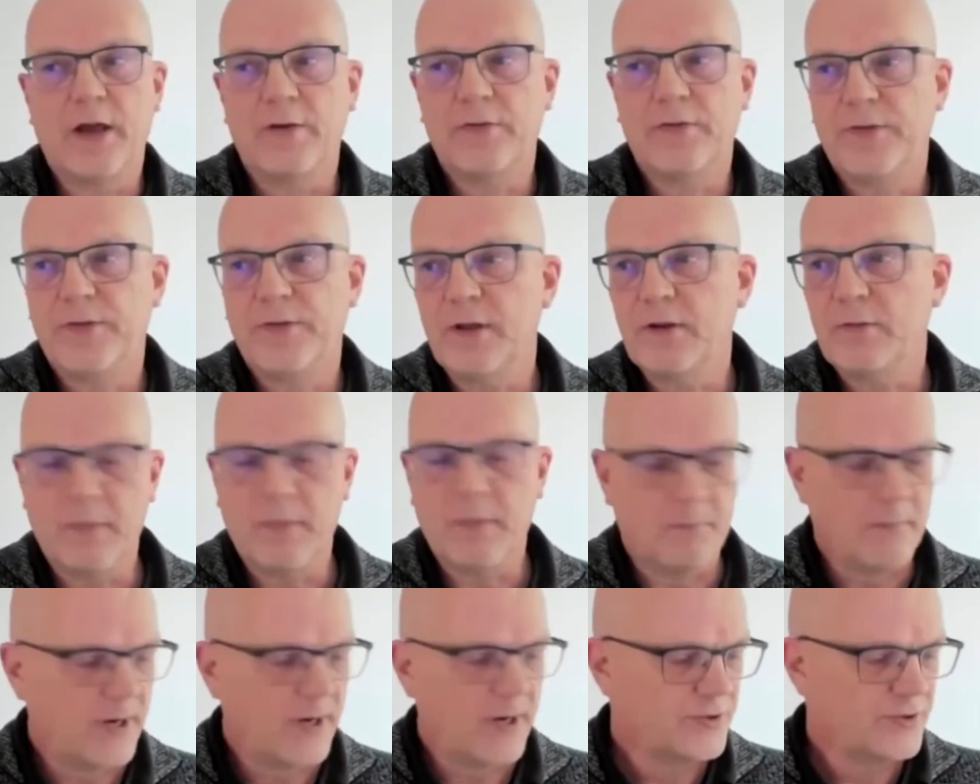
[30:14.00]
think
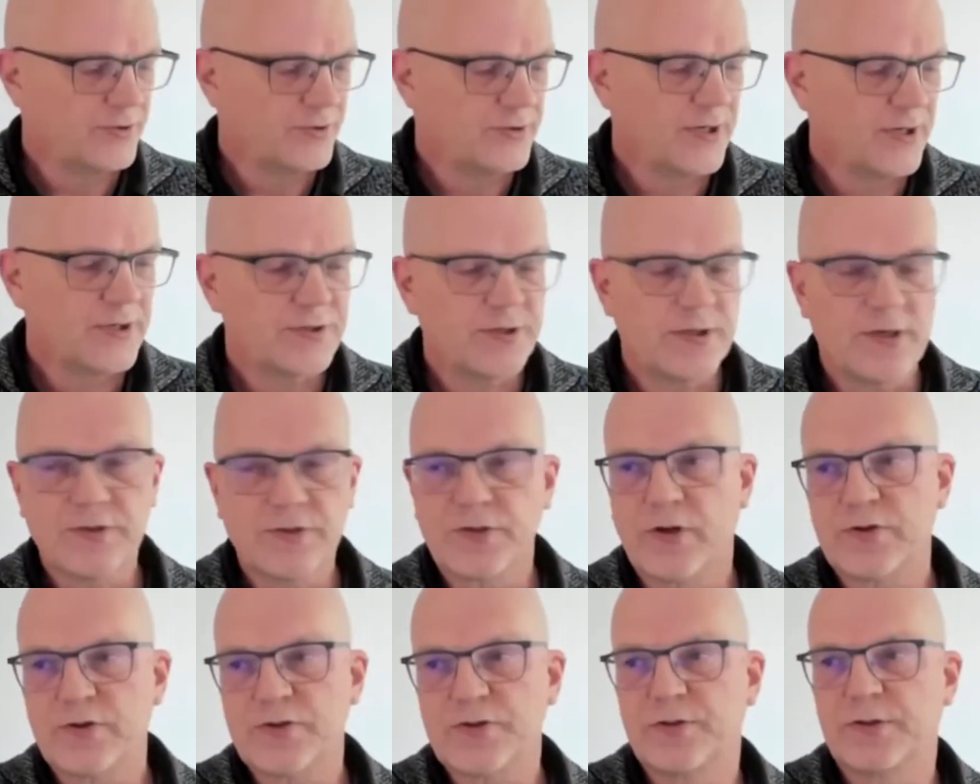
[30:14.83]
my suggestion is
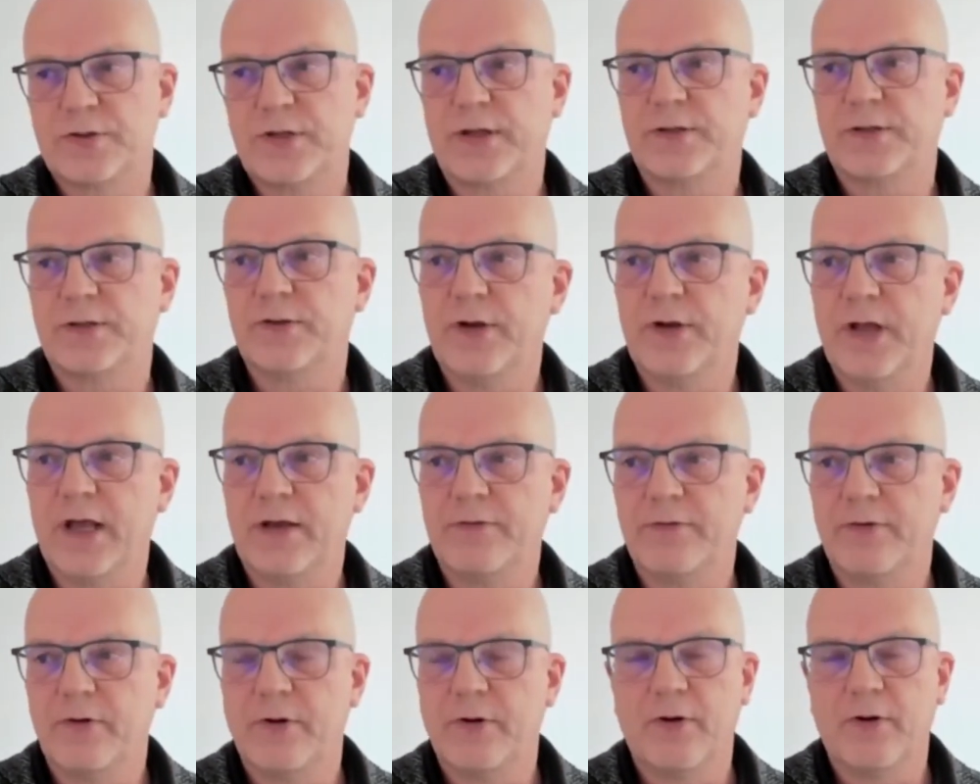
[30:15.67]
also that you
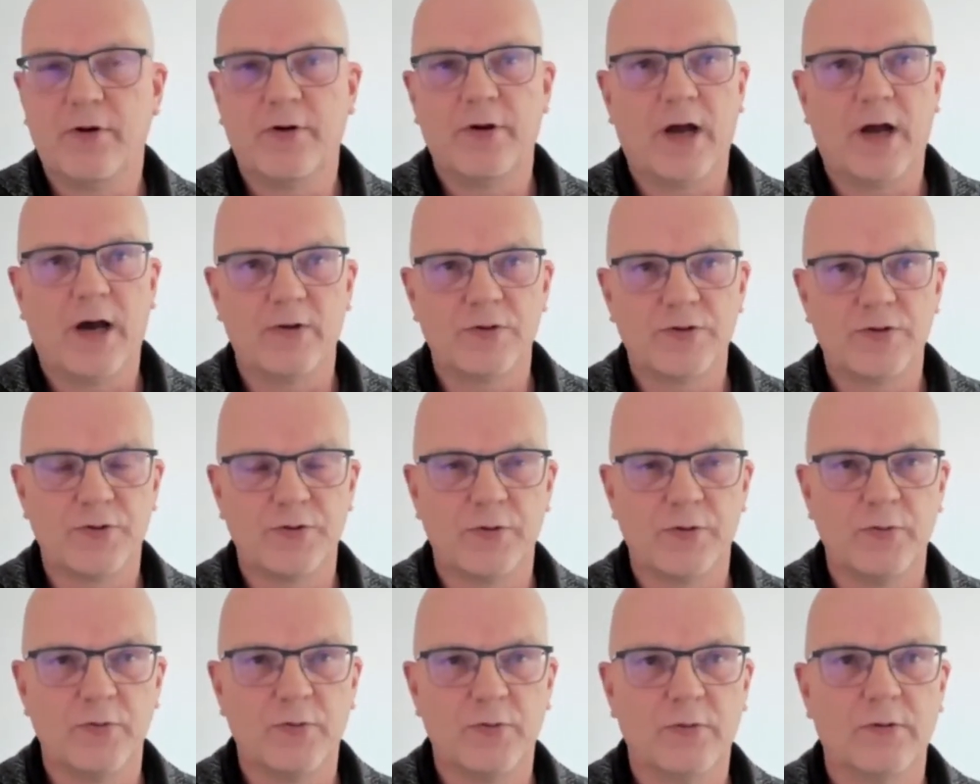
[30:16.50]
never learn how
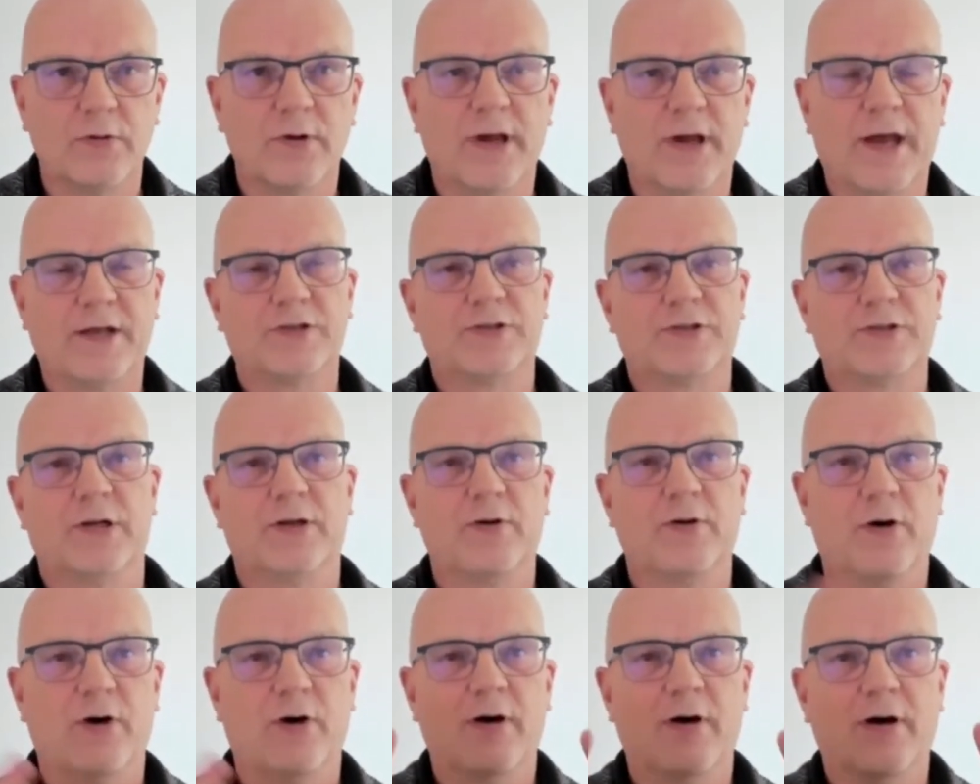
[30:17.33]
to actually
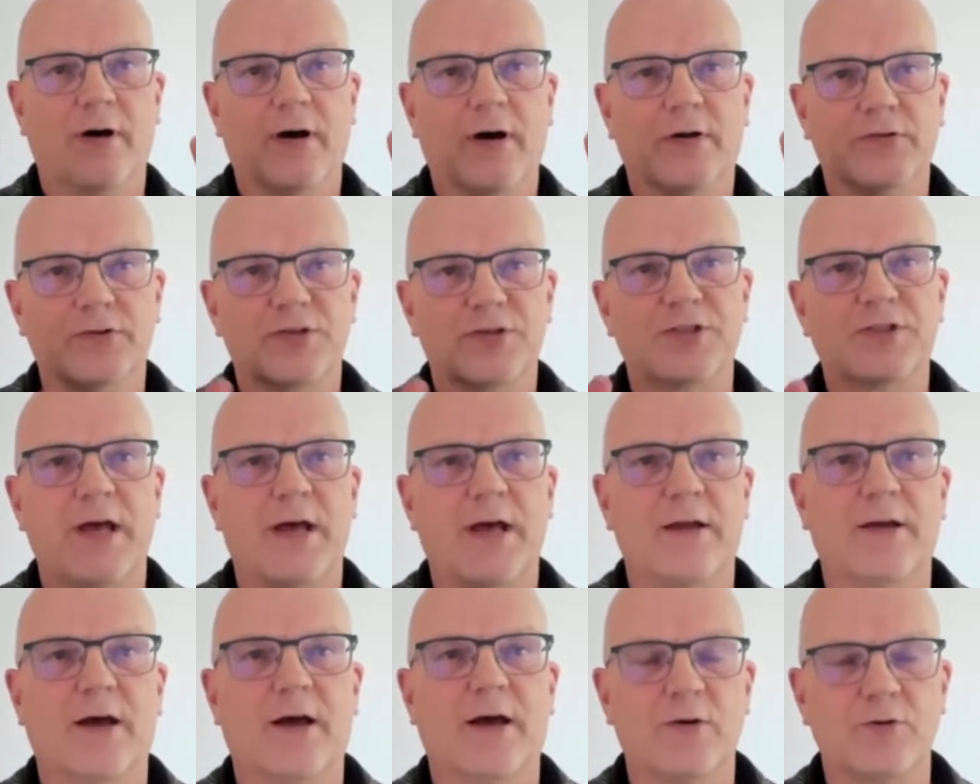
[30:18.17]

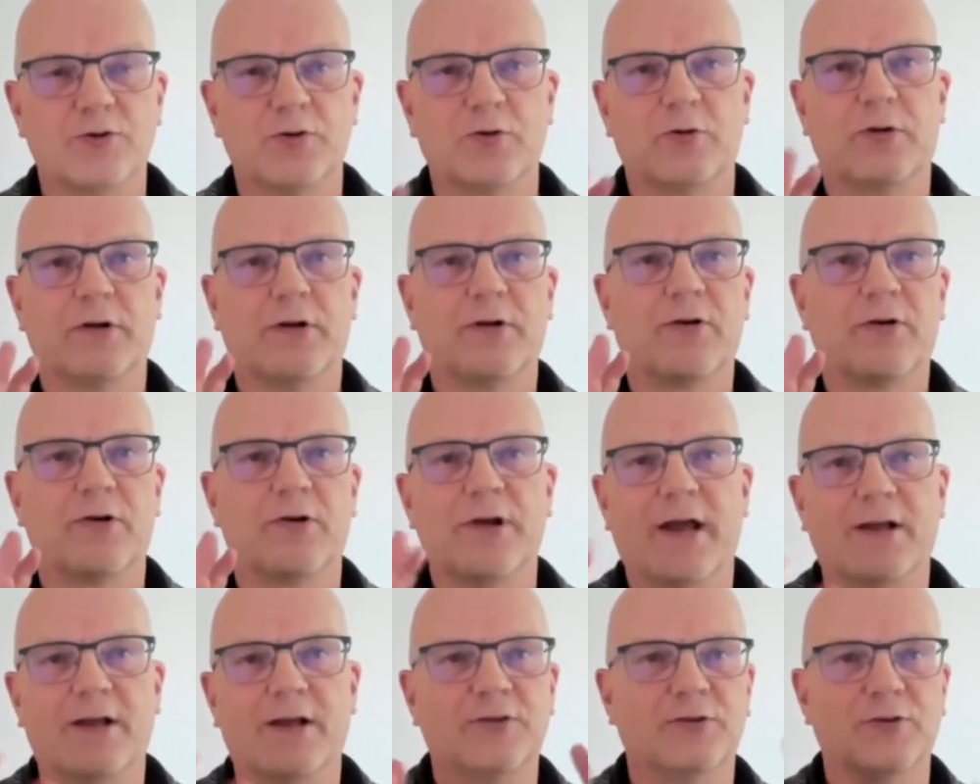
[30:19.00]
understand how to
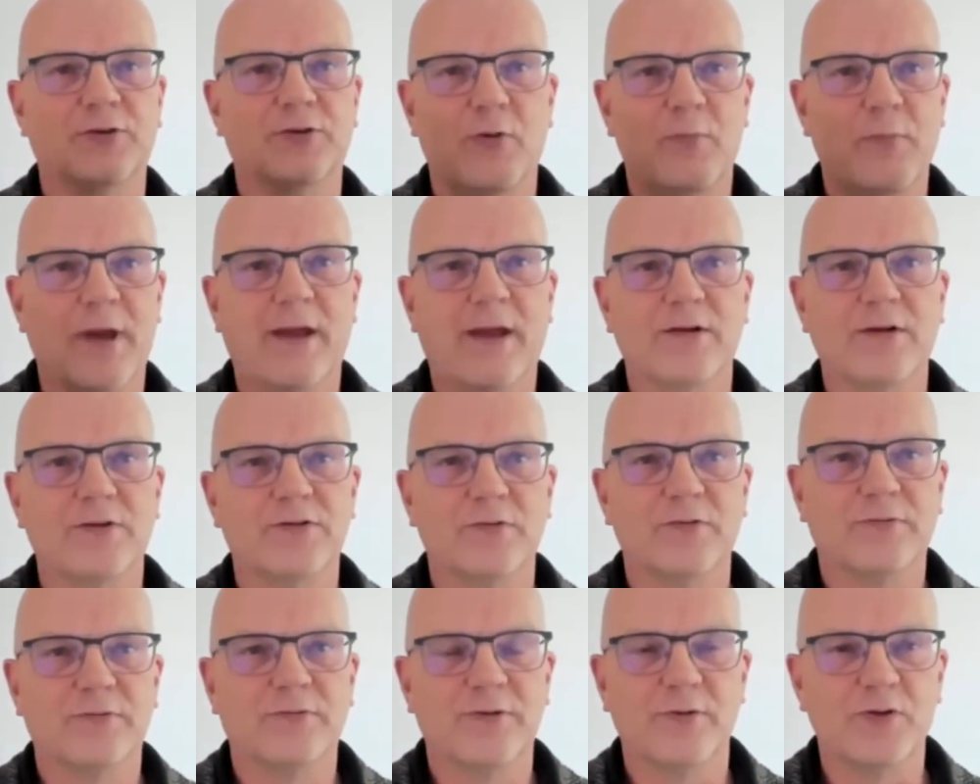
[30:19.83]
connect your domain to
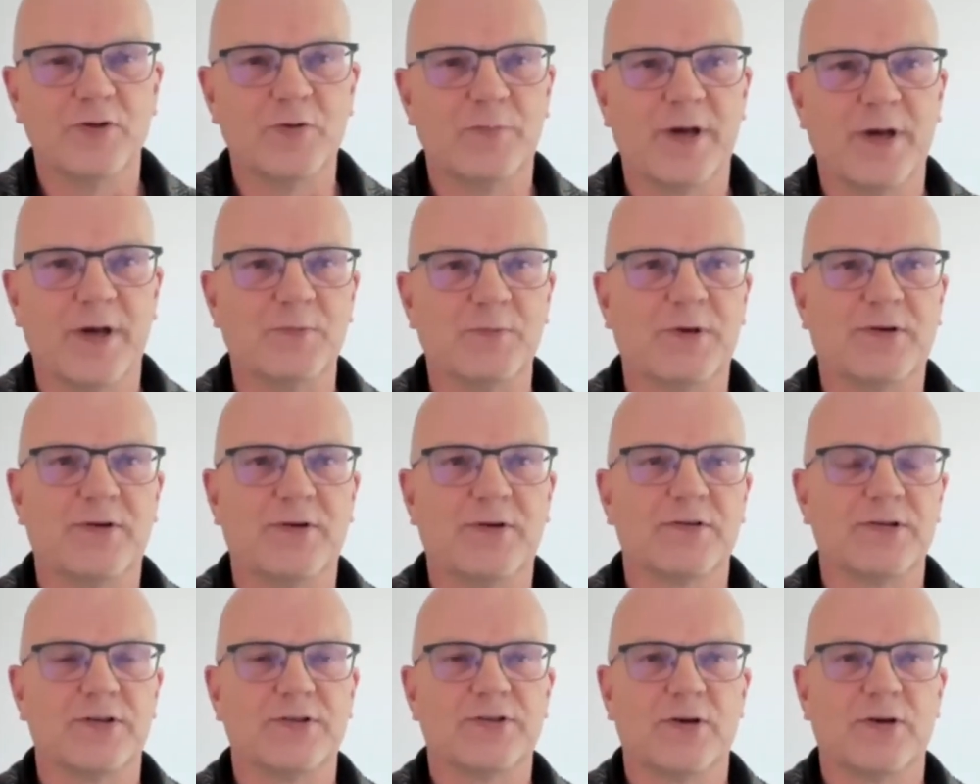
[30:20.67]
FuseBase because
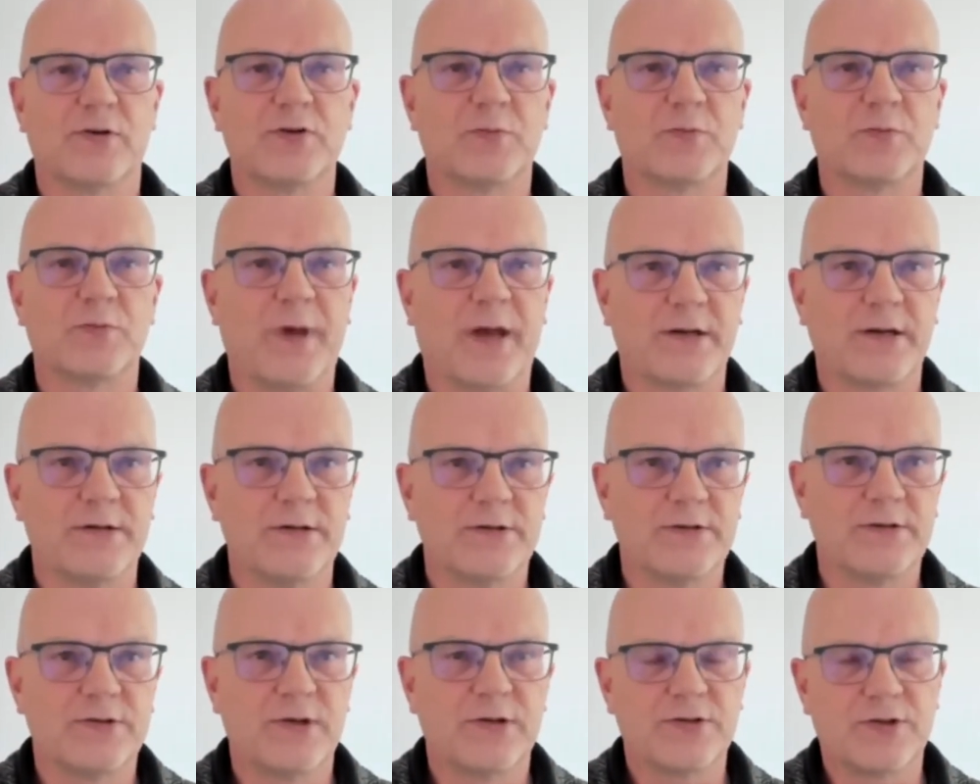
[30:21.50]
it's
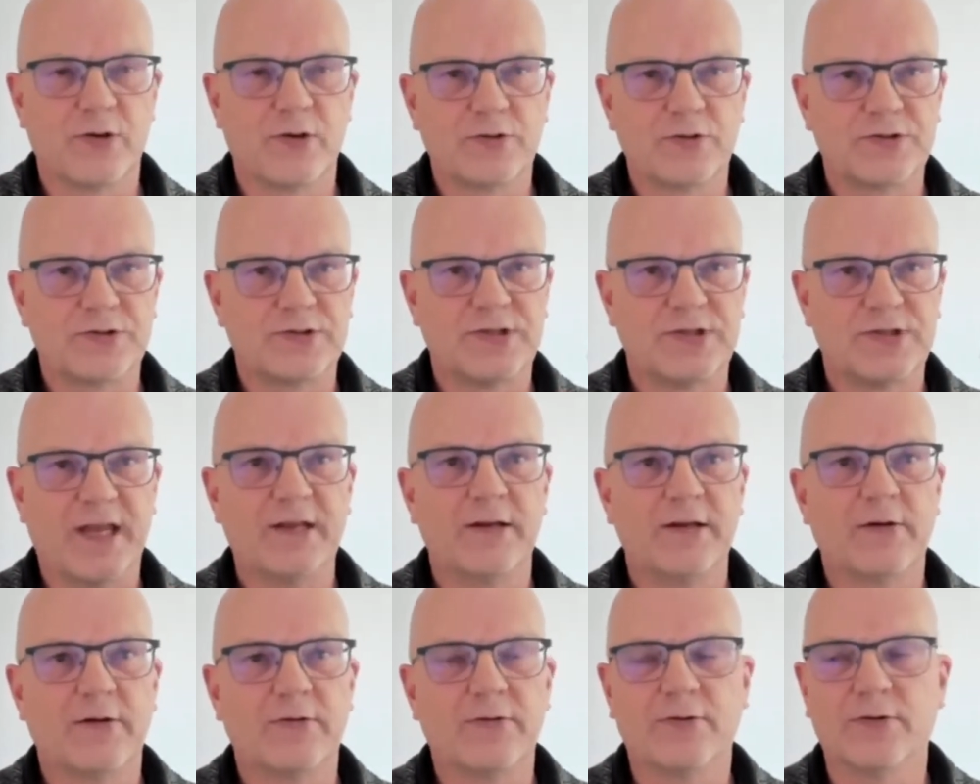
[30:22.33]
so
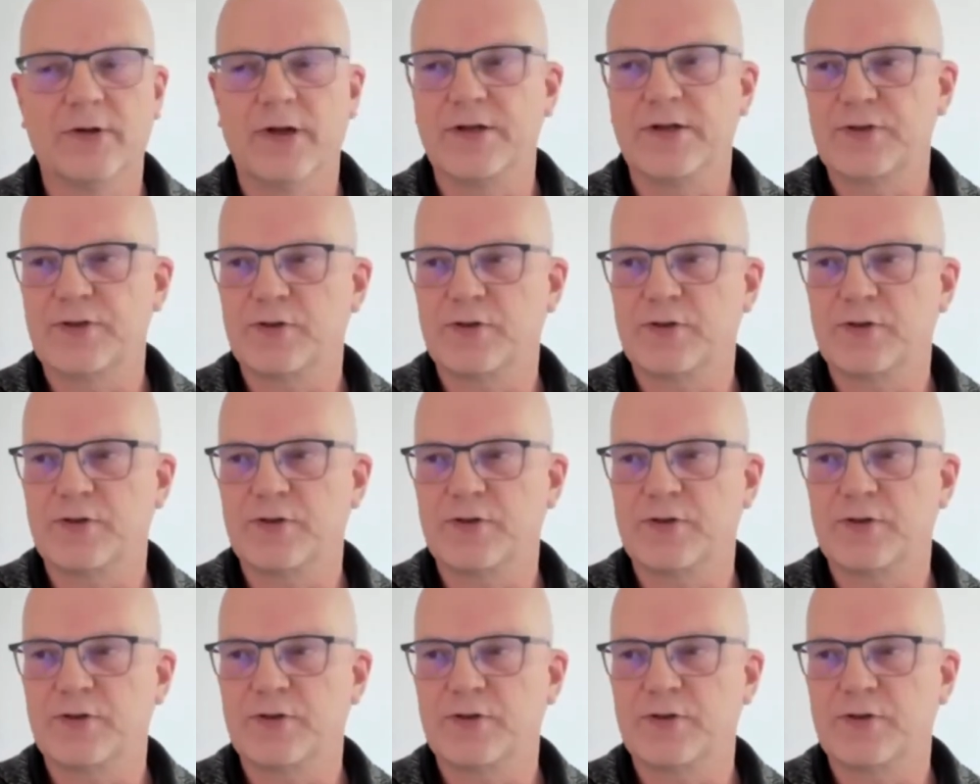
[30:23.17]
technical and so